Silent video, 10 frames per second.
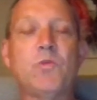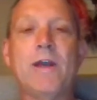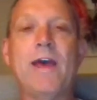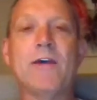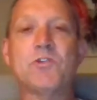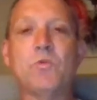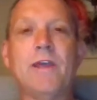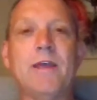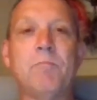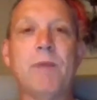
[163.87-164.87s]
20 hours a
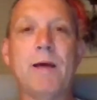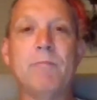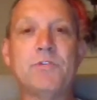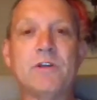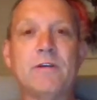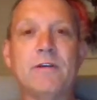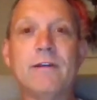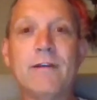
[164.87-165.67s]
week in pubs and,